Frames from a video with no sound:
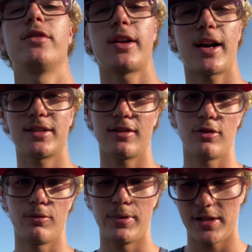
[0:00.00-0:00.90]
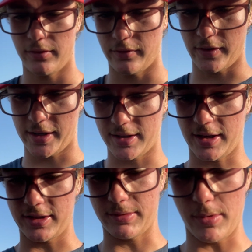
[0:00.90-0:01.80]
you guys a little piece of advice. I
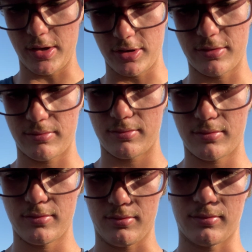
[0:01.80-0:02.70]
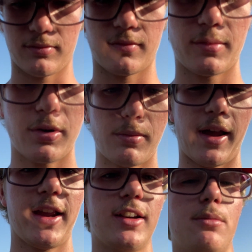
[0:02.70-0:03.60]
got smudge. Got my
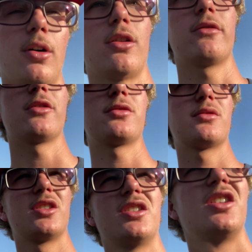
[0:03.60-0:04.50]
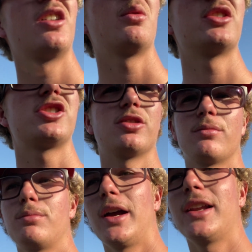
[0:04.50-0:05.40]
hand up all over the
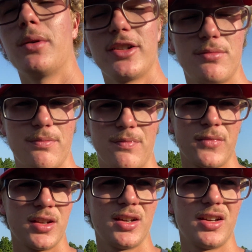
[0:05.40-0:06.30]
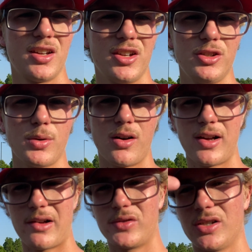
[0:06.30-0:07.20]
windshield. But anyways, you all
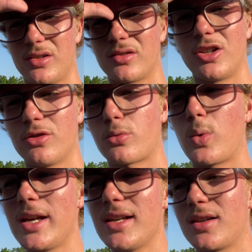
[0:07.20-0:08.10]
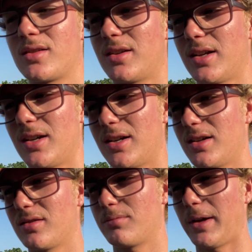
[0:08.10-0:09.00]
have a good week
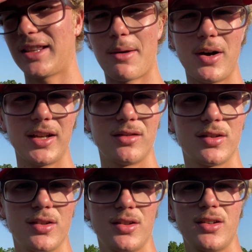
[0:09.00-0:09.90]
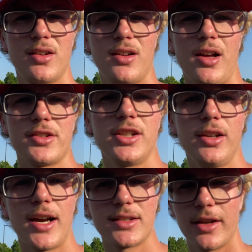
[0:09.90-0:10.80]
and make that money. I'll see you
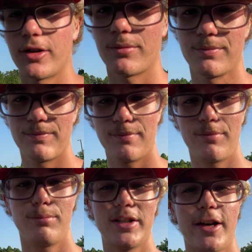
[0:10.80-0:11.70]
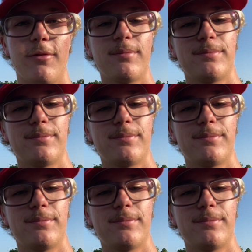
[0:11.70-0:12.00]
guys later. Peace out.